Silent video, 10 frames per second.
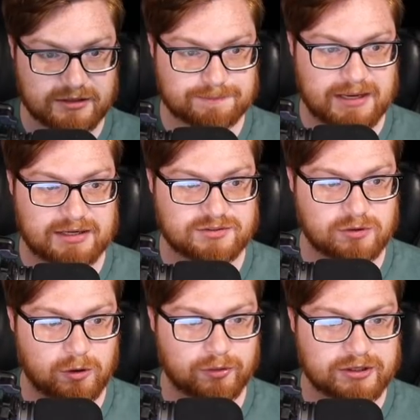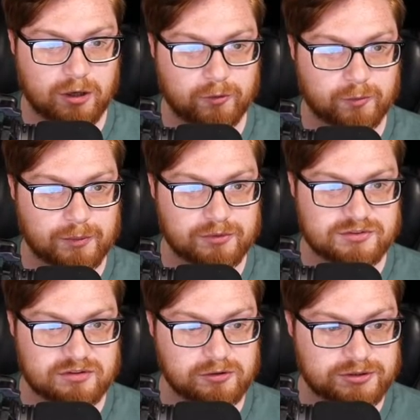back to oh the code that we were
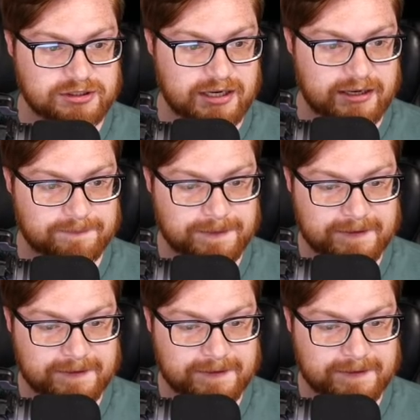just looking at